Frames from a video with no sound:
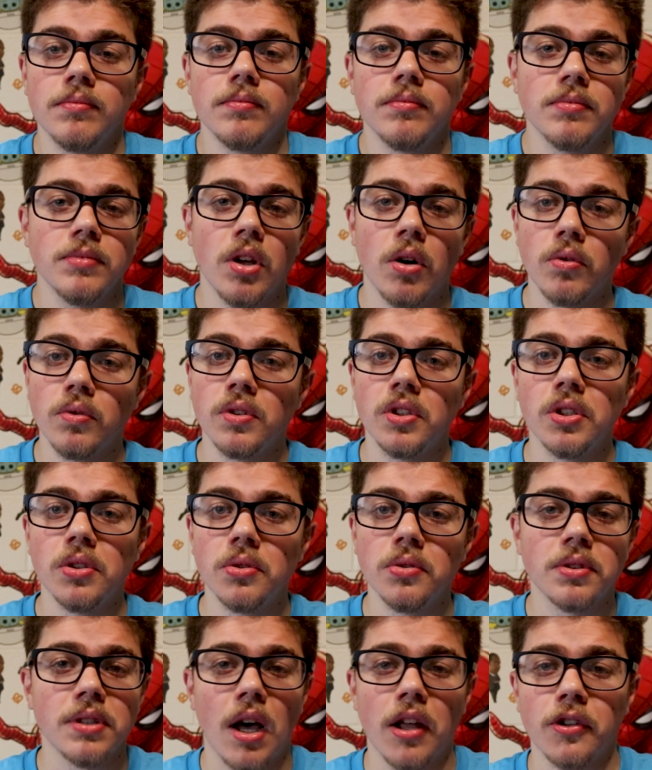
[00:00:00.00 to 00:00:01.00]
no
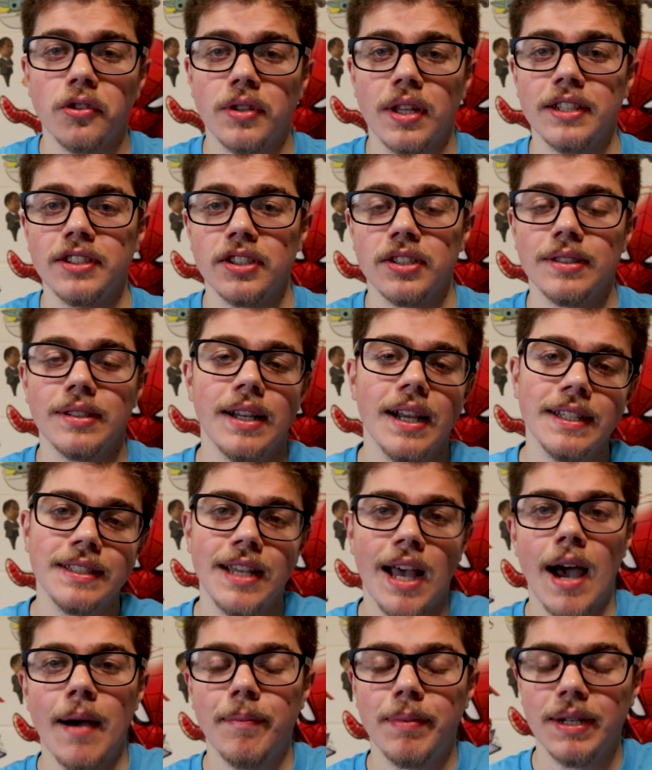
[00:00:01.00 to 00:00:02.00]
news other than just it's
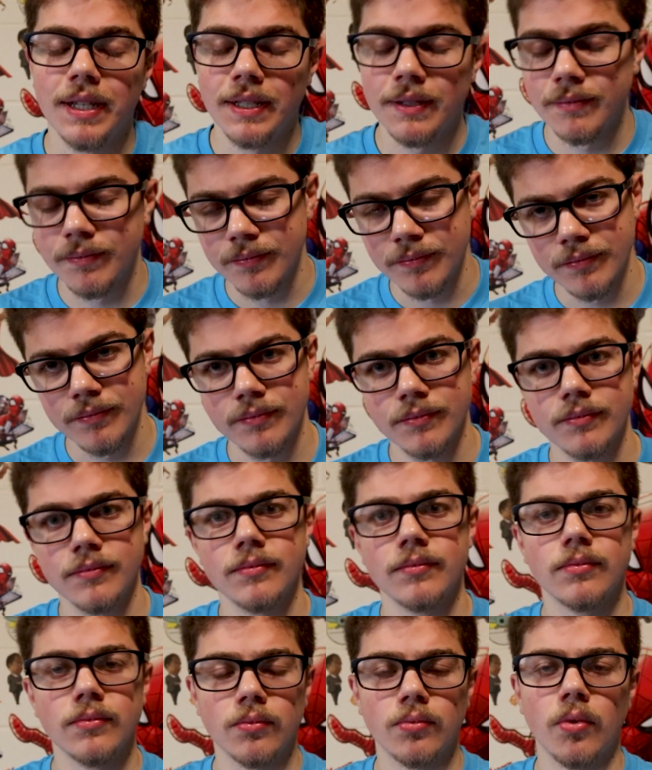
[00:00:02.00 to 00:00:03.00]
happening.
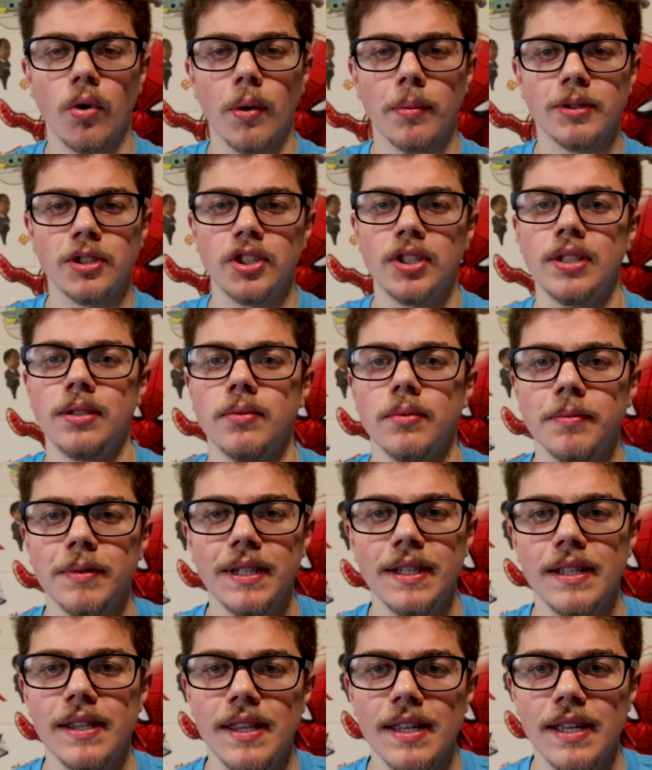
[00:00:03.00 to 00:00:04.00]
War Machine will
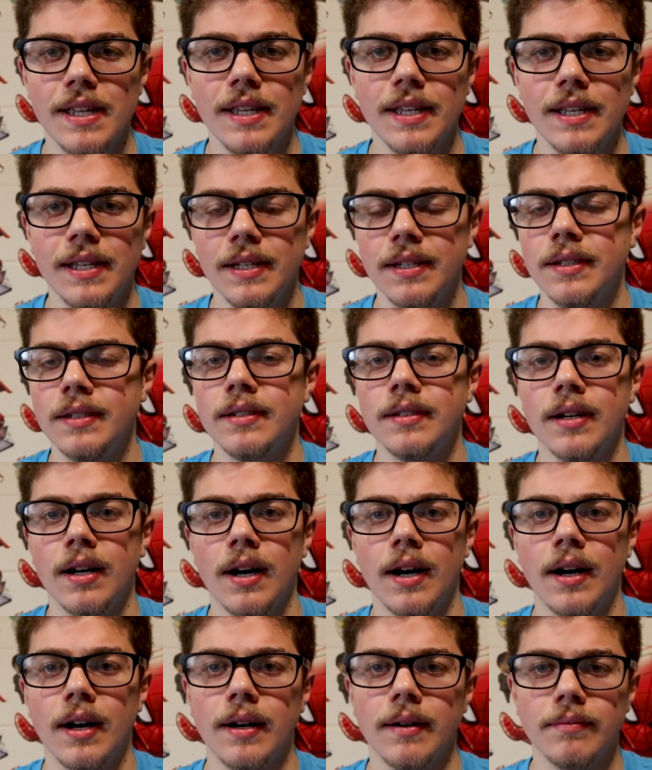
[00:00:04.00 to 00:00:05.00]
be the
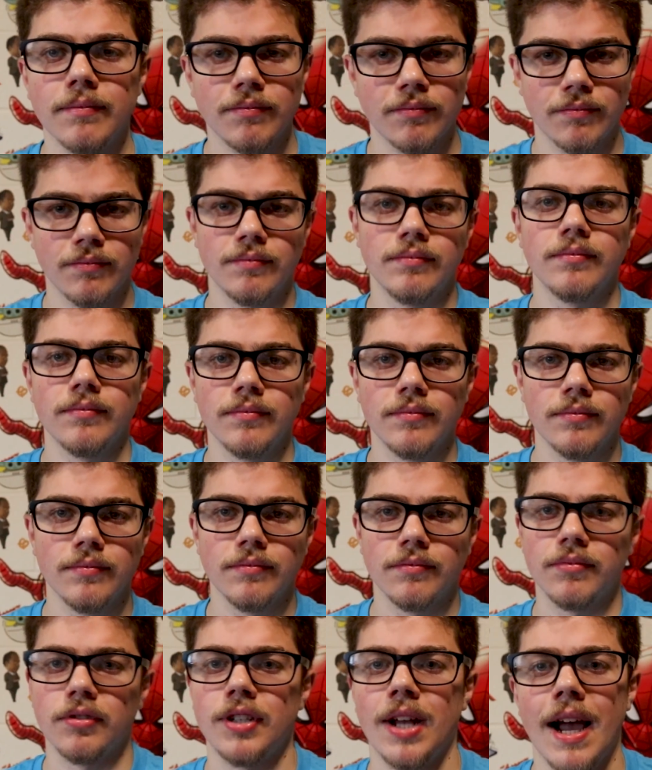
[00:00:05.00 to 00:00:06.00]

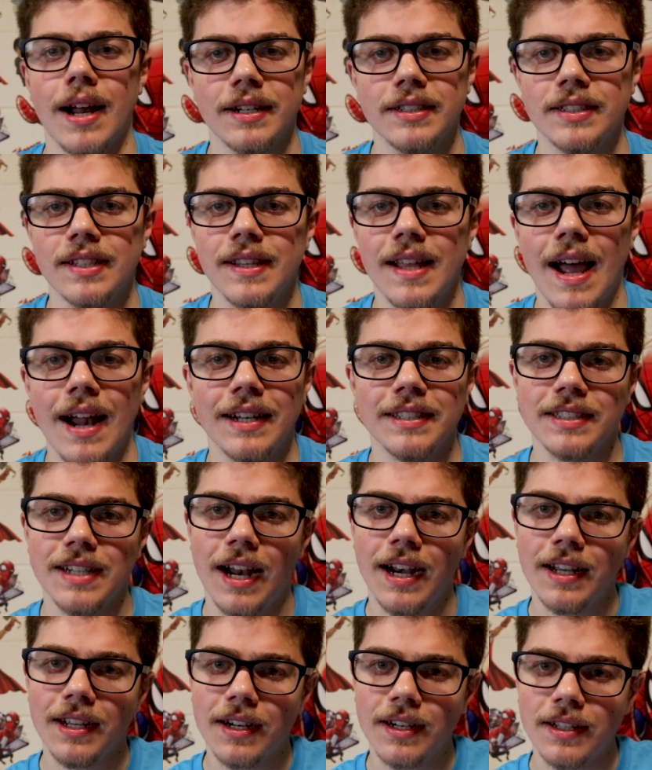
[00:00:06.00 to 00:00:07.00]
protagonist of that. It's
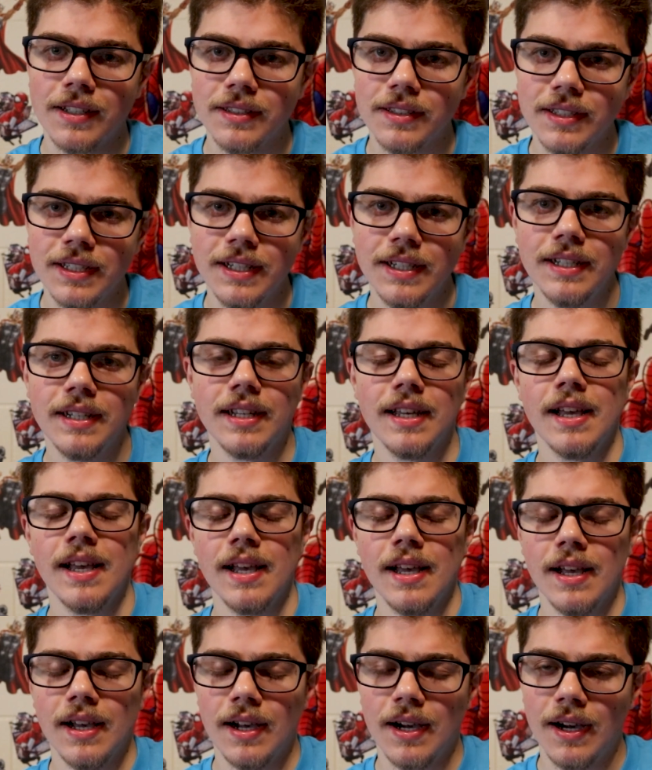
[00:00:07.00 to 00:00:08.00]
kind of going to lead,
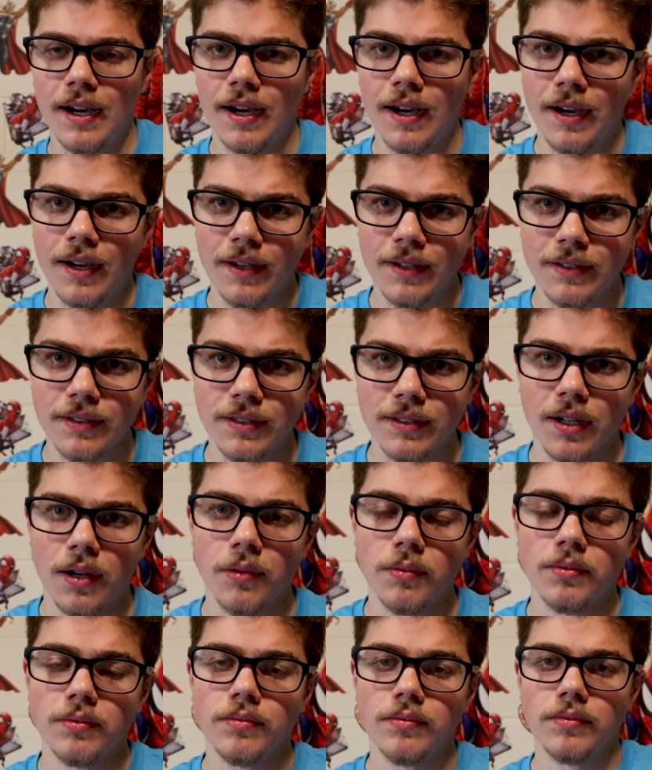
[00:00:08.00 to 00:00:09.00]

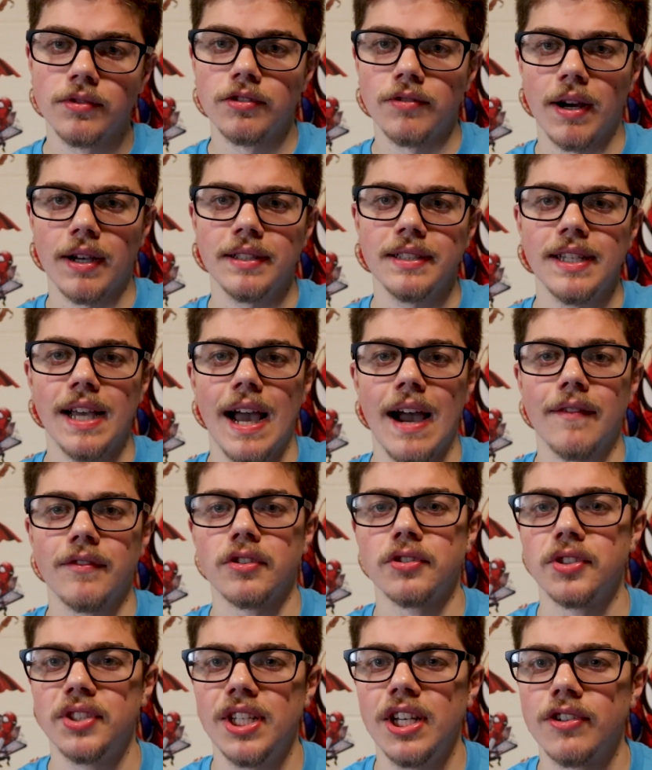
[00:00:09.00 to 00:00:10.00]
directly
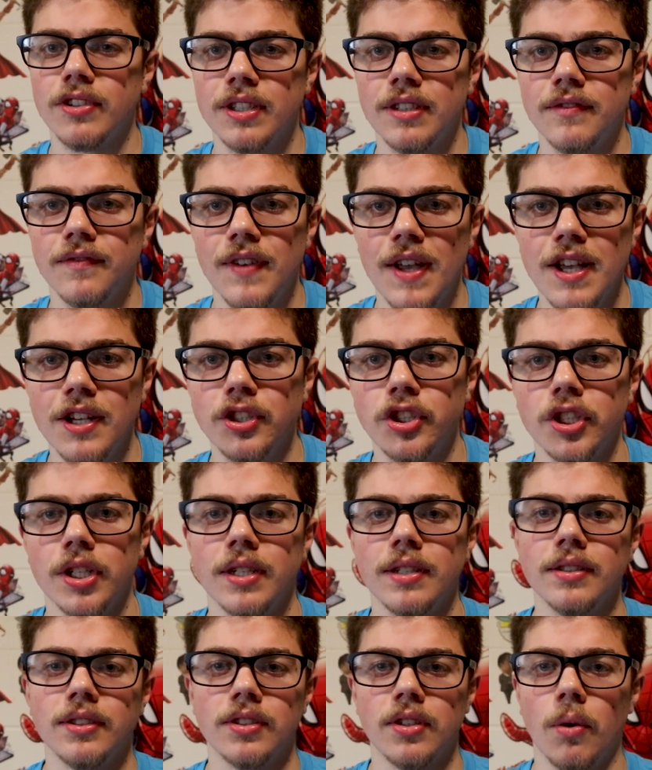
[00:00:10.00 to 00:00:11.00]
after Secret
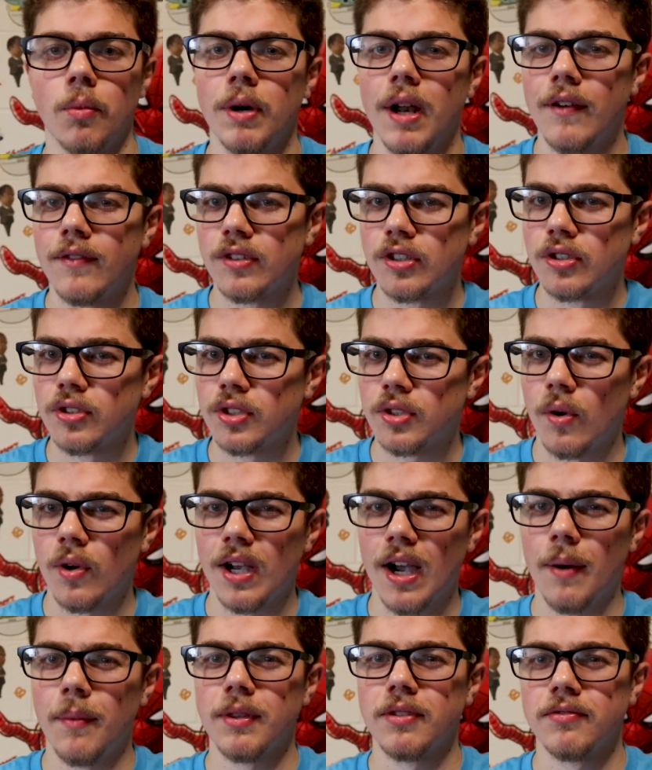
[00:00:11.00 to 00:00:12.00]
Invasion. So whatever is going
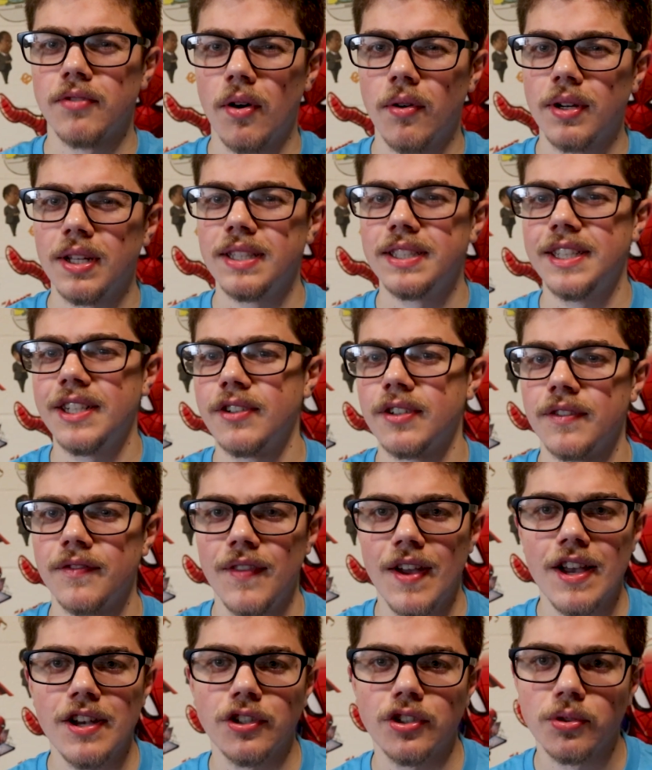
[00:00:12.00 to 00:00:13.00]
on with Rhodey and Secret
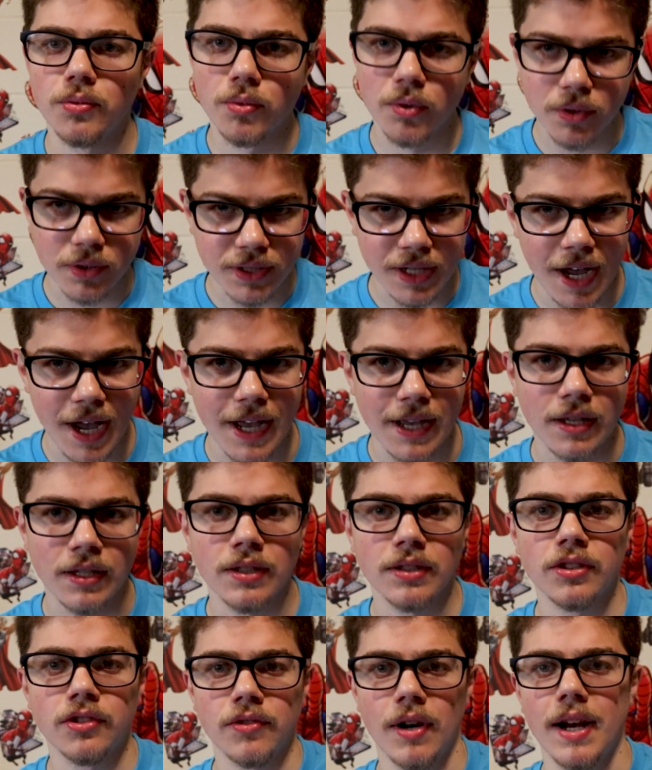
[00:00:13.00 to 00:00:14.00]
Invasion will tie
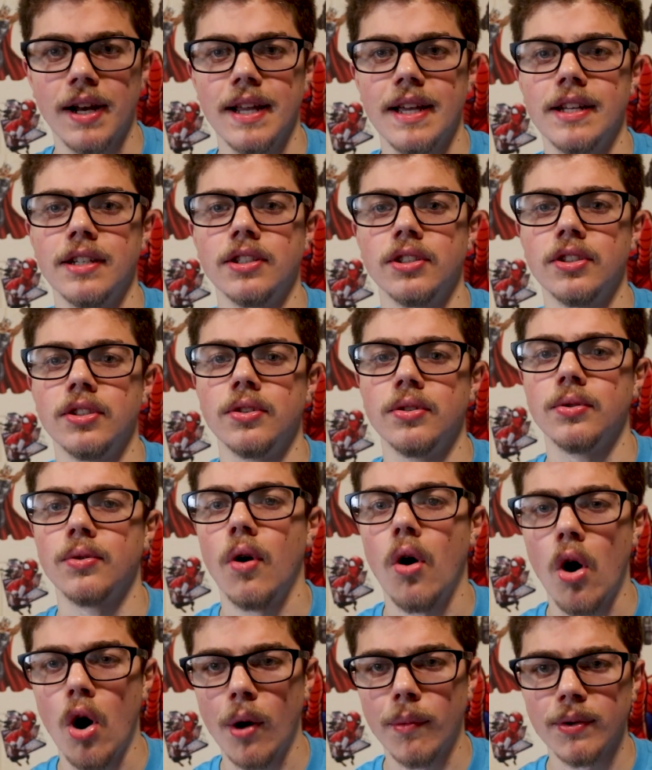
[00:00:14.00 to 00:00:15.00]
straight into
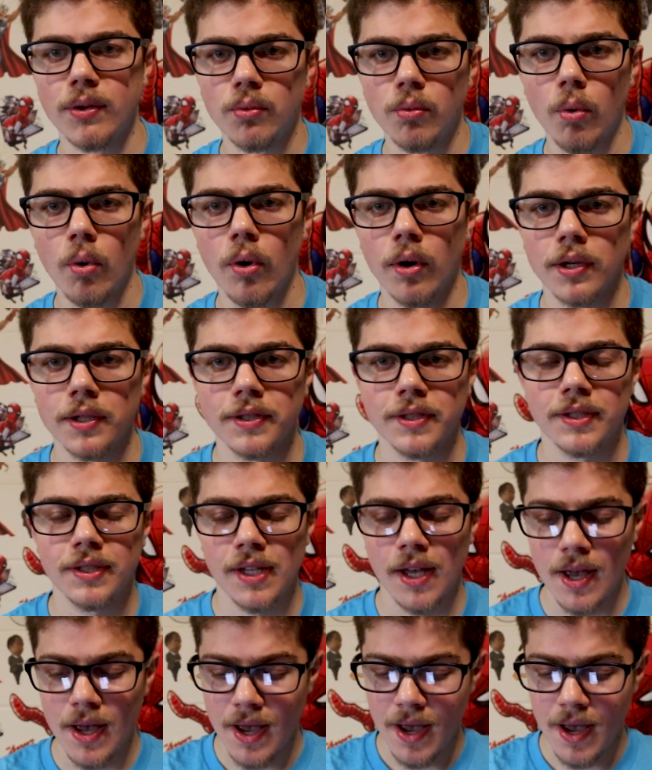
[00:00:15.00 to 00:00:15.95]
Armor Wars.